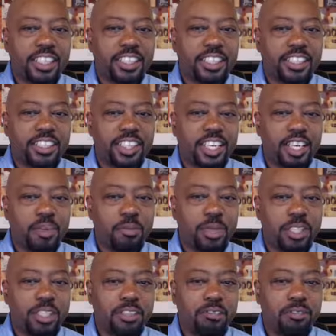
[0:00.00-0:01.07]
the same
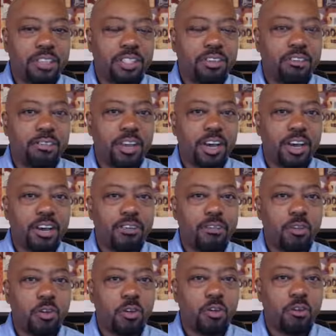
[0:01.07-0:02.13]
as
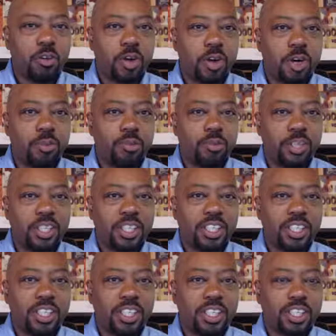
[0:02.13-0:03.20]
P505.
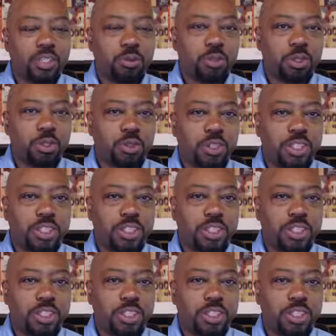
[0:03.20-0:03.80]
Let's switch screens